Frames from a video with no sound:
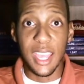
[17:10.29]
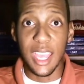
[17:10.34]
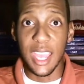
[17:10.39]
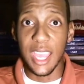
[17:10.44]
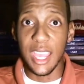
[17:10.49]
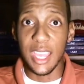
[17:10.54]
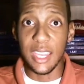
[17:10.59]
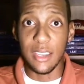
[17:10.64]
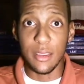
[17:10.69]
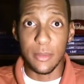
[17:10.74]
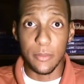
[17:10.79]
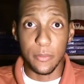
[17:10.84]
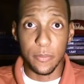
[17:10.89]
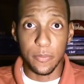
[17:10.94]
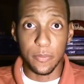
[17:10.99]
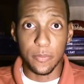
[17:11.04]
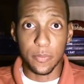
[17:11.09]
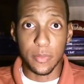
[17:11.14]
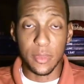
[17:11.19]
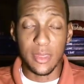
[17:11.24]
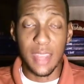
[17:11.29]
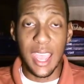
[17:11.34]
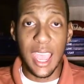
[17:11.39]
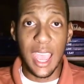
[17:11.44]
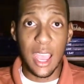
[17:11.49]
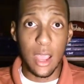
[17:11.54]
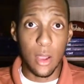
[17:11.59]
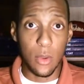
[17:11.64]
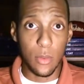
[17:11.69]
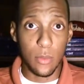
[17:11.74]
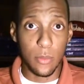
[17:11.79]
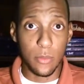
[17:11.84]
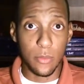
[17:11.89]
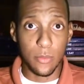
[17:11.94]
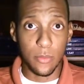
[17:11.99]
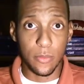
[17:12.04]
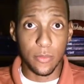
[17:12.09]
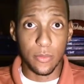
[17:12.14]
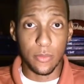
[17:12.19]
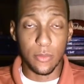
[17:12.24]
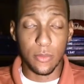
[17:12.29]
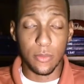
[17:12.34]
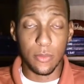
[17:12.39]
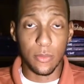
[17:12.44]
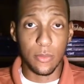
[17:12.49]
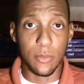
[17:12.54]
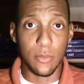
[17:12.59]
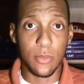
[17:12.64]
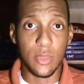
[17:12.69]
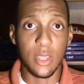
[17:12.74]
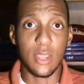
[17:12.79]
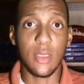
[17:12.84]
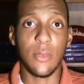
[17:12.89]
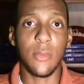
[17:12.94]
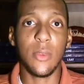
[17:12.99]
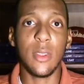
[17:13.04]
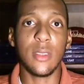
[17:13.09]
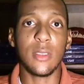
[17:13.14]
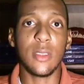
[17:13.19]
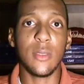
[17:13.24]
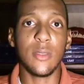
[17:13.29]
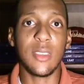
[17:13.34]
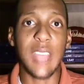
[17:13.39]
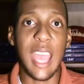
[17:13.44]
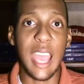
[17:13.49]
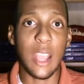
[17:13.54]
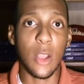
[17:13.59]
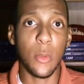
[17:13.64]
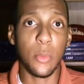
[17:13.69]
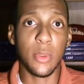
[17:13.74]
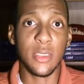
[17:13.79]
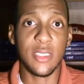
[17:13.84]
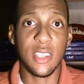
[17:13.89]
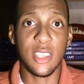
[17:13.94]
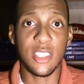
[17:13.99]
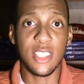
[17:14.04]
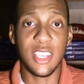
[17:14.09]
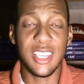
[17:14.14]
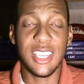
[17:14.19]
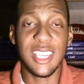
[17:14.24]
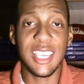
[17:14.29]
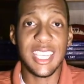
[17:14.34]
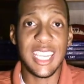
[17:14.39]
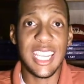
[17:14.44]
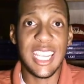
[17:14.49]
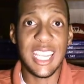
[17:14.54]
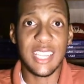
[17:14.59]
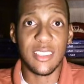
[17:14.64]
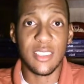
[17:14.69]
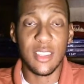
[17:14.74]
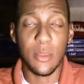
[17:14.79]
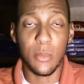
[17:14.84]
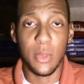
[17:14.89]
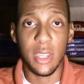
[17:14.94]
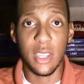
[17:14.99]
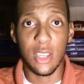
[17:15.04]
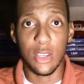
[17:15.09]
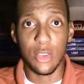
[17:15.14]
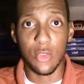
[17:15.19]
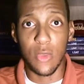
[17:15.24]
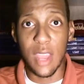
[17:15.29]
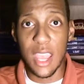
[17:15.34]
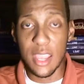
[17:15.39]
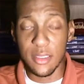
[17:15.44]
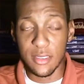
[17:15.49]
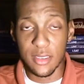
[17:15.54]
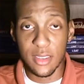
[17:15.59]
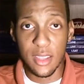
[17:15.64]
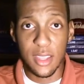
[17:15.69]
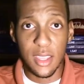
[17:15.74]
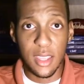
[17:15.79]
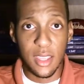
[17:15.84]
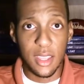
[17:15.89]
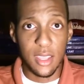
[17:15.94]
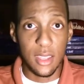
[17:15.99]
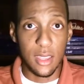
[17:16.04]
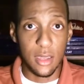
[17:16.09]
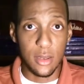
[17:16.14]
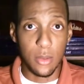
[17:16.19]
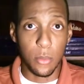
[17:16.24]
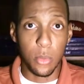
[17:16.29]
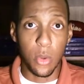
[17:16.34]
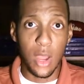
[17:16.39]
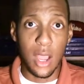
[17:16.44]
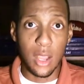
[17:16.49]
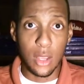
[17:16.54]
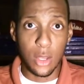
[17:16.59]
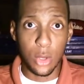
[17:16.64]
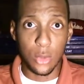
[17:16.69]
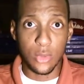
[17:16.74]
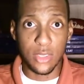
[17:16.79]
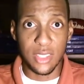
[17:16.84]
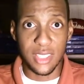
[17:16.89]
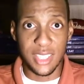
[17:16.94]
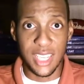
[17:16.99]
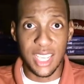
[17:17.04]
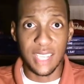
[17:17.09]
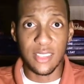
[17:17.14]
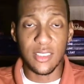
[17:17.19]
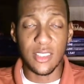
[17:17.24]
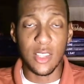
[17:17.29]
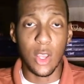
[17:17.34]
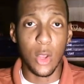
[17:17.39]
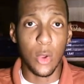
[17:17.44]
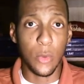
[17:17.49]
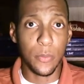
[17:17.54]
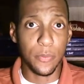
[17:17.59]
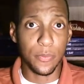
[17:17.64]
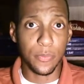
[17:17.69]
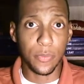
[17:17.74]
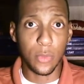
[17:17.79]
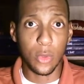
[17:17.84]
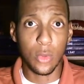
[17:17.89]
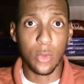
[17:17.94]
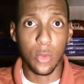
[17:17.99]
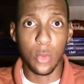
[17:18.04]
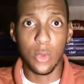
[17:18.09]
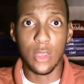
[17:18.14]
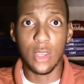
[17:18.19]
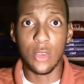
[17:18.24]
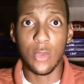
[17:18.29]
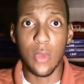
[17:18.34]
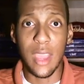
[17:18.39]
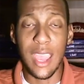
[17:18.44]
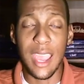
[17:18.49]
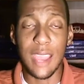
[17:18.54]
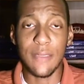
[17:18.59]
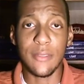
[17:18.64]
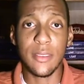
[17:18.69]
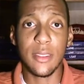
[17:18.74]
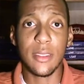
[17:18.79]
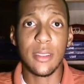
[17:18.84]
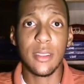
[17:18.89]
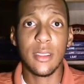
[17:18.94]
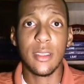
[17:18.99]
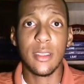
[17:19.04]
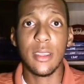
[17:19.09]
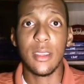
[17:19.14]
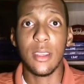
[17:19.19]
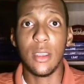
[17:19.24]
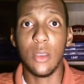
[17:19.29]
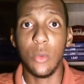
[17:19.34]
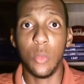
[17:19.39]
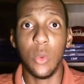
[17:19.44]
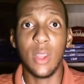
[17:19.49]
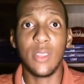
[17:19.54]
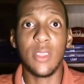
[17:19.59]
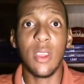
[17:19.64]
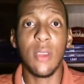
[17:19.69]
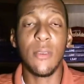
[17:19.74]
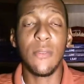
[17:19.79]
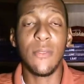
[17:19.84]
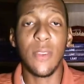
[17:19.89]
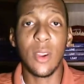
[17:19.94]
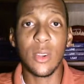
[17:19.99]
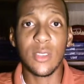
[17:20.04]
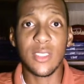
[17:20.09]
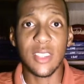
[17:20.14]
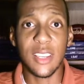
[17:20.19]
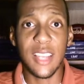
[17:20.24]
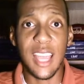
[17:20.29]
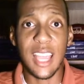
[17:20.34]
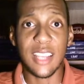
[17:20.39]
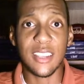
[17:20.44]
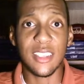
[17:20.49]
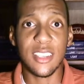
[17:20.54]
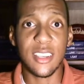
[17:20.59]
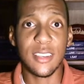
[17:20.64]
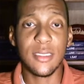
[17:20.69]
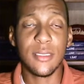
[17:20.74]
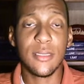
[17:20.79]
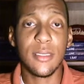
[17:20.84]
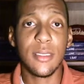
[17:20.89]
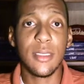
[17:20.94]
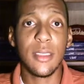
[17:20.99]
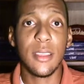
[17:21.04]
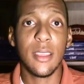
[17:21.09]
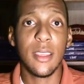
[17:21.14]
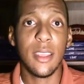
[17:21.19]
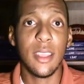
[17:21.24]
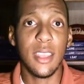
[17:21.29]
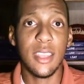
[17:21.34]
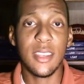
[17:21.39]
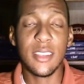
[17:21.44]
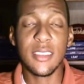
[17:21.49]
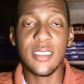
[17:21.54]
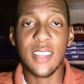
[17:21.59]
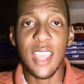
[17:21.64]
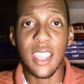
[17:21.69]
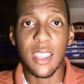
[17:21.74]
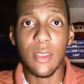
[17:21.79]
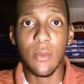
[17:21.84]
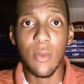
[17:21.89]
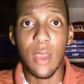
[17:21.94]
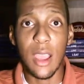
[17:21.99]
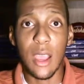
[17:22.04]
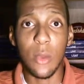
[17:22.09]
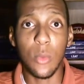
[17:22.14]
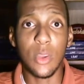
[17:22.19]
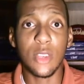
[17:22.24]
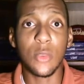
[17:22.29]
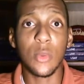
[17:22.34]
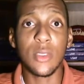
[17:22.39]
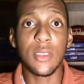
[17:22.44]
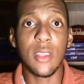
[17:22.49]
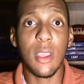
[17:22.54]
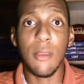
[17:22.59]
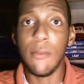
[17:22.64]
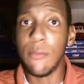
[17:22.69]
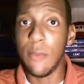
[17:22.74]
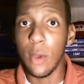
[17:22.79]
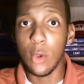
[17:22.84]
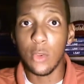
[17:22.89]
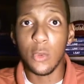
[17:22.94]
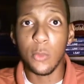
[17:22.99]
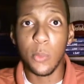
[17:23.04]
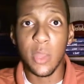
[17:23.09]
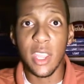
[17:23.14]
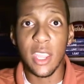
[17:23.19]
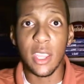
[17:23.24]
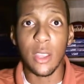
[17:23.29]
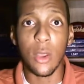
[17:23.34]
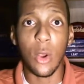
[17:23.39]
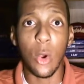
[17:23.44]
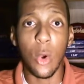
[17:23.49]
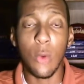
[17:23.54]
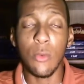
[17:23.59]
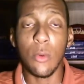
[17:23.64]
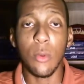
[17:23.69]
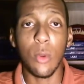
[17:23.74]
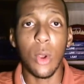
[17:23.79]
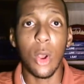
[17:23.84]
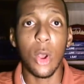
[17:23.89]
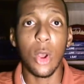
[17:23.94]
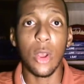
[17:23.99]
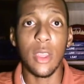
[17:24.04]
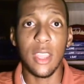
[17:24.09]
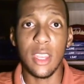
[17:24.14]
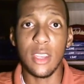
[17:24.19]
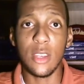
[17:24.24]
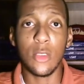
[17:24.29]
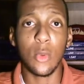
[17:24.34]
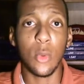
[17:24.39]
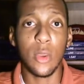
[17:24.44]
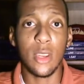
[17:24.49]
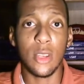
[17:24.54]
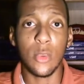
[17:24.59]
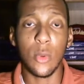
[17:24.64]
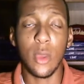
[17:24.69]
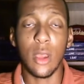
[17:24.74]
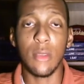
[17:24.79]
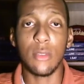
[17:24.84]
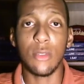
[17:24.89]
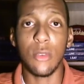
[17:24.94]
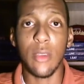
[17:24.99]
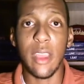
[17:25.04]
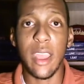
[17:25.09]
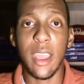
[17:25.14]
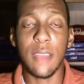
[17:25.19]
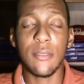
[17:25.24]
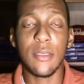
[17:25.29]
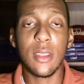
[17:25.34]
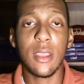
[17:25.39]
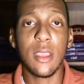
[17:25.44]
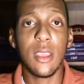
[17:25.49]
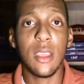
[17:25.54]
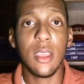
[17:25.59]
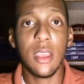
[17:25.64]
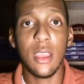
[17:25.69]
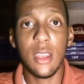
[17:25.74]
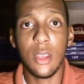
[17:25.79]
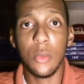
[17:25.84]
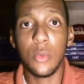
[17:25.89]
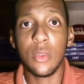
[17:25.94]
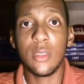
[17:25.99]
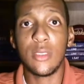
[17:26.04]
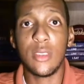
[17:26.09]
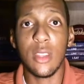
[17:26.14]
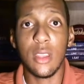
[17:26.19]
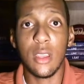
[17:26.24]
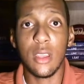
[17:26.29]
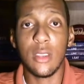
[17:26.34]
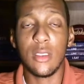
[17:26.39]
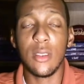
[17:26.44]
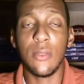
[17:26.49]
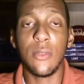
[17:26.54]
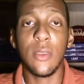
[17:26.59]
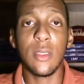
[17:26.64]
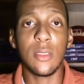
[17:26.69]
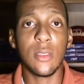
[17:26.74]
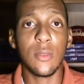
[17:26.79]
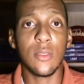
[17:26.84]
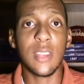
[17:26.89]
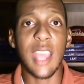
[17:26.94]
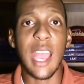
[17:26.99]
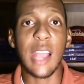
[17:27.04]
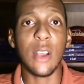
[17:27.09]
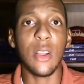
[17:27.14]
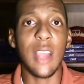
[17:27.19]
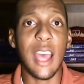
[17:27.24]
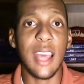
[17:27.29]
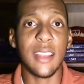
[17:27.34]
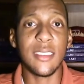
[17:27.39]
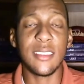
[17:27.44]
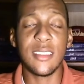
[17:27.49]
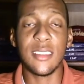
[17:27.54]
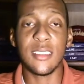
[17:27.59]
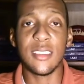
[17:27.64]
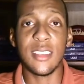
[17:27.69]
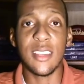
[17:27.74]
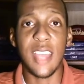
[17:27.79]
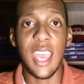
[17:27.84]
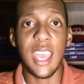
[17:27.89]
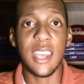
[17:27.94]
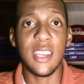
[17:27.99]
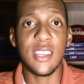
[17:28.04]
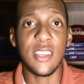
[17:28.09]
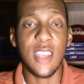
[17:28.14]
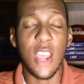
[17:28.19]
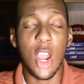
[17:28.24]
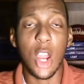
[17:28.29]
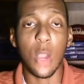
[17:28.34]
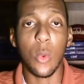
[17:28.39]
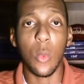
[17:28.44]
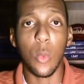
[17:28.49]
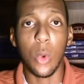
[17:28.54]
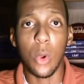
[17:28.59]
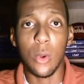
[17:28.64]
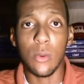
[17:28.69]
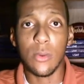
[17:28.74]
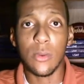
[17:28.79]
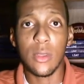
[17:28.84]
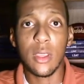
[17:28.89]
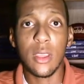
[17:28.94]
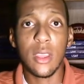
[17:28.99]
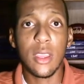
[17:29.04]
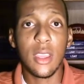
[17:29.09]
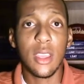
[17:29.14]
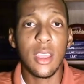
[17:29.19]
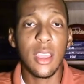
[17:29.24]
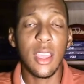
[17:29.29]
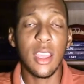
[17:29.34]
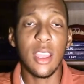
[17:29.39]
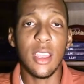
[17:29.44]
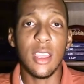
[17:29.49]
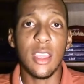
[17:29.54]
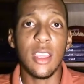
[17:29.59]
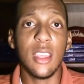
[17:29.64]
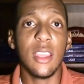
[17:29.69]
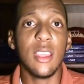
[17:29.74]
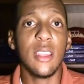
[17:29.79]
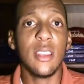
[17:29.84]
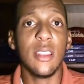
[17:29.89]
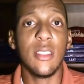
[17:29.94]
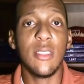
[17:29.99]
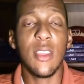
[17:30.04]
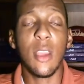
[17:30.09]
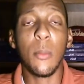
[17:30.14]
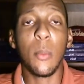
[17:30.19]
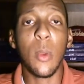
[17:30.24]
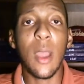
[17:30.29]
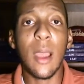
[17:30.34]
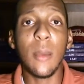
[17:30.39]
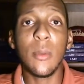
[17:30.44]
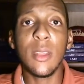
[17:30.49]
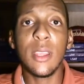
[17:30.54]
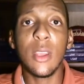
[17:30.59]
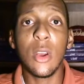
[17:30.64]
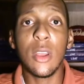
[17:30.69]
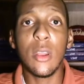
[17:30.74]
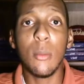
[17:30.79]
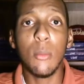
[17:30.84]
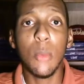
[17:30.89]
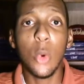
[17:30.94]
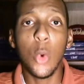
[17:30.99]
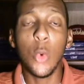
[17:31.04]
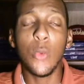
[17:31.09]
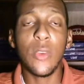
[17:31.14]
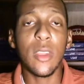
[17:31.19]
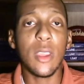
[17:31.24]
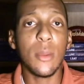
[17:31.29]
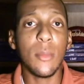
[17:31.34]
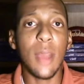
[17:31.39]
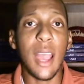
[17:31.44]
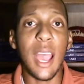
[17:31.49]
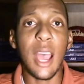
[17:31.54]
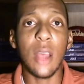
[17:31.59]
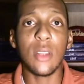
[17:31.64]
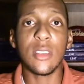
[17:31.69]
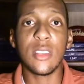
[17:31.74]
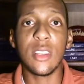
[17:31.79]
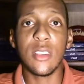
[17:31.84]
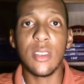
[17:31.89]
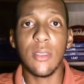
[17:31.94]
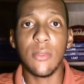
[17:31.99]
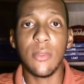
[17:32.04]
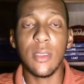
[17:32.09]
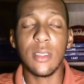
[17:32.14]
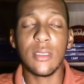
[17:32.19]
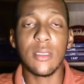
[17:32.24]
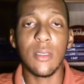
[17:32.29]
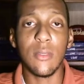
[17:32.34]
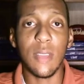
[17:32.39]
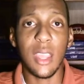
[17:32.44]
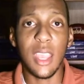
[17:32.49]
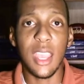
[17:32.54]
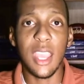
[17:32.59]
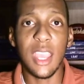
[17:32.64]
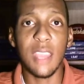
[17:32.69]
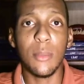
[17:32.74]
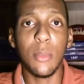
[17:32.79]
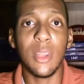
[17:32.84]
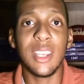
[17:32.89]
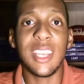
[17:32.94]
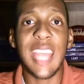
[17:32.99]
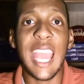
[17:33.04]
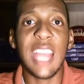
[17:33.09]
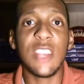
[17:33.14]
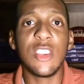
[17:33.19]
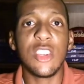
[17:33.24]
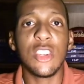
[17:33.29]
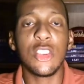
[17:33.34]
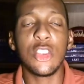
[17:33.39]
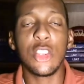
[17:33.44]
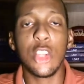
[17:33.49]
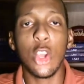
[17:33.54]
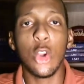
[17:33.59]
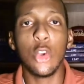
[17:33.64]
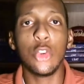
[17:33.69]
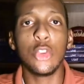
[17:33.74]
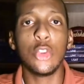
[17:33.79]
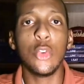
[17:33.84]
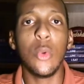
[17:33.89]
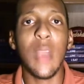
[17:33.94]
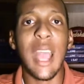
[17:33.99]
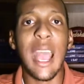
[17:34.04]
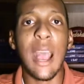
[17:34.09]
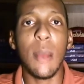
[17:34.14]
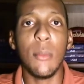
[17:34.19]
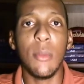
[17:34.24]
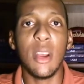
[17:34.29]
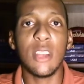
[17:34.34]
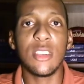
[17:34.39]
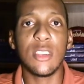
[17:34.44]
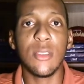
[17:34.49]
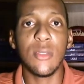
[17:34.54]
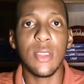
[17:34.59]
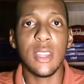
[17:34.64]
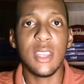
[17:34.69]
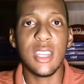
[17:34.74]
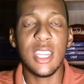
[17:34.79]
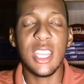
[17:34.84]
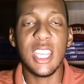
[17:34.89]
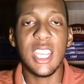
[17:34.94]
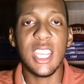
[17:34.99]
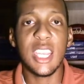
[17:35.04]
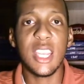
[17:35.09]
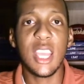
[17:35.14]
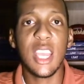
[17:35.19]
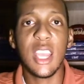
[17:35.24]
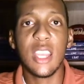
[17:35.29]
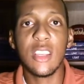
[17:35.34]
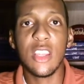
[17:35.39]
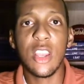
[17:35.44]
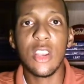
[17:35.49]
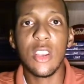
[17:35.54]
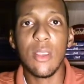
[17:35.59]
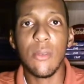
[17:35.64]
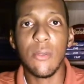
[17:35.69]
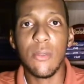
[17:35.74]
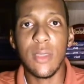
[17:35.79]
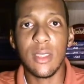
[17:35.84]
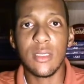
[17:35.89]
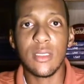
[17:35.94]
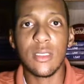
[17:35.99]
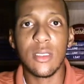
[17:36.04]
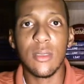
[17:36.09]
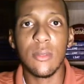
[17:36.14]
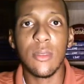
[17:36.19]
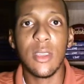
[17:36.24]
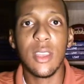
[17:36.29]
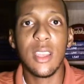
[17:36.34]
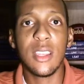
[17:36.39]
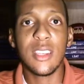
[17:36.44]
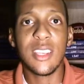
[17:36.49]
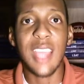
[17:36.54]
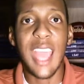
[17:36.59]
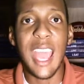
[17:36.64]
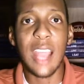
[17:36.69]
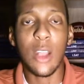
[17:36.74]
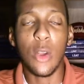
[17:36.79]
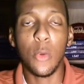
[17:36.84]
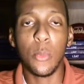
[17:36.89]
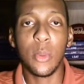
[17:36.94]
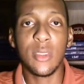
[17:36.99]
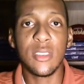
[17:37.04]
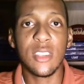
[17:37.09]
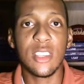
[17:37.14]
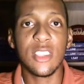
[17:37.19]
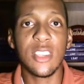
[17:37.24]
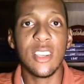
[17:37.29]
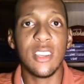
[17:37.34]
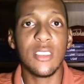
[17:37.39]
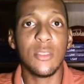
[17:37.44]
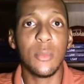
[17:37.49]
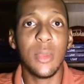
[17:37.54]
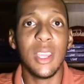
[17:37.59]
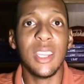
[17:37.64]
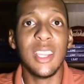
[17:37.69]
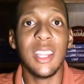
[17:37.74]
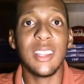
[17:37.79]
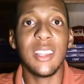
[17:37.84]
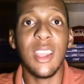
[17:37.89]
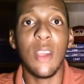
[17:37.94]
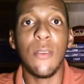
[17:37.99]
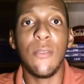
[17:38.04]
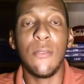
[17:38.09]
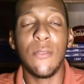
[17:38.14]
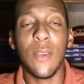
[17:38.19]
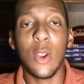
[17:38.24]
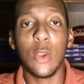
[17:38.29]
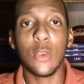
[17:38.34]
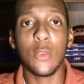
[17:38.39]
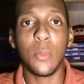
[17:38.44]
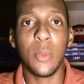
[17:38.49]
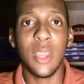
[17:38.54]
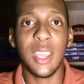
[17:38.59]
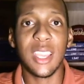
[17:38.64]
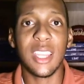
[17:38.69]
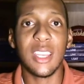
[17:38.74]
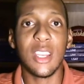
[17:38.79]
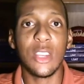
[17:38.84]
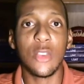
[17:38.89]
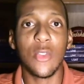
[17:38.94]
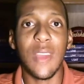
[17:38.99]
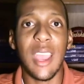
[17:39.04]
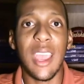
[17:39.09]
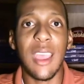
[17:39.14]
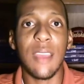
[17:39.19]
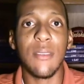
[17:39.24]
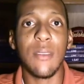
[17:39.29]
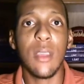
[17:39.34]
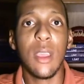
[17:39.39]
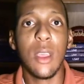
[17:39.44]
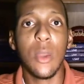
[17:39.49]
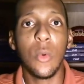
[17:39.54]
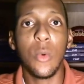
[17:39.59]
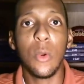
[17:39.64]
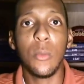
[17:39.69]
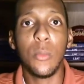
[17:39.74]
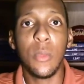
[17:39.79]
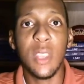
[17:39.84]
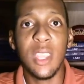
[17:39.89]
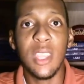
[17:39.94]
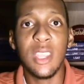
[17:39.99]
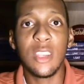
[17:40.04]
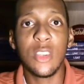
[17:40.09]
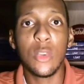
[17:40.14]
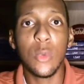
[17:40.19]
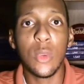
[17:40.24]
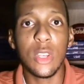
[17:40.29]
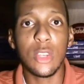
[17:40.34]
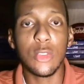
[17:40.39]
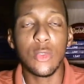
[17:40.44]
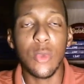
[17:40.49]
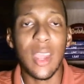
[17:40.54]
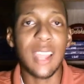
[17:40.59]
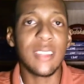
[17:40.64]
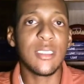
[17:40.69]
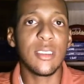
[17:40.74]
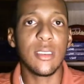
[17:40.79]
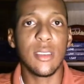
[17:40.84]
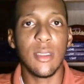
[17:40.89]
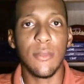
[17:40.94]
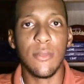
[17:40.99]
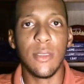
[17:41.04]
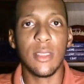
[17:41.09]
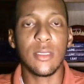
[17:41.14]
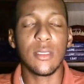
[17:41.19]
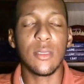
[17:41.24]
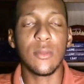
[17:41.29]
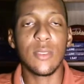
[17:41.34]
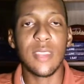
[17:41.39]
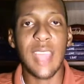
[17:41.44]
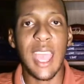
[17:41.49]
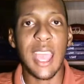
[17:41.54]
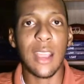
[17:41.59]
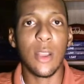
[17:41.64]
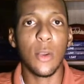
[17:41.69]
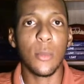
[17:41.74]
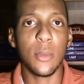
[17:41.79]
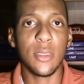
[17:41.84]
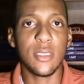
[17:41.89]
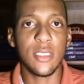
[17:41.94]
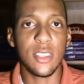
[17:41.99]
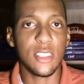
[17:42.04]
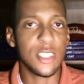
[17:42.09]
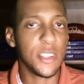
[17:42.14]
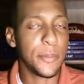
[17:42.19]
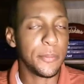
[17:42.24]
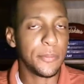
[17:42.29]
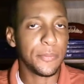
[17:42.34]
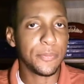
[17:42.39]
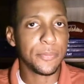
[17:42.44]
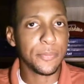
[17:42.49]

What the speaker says: And now the defensive tackle position needs to be addressed. The Broncos did so through the draft with their first selection in the second round, which was their first pick overall in the 2012 draft. And it was the defensive tackle out of Cincinnati, Derek Wolfe. They're probably going to move him out to defensive end, but that just shows you how much of a need their defensive tackle position has been, that their first pick in the draft would be to address the defensive tackle position.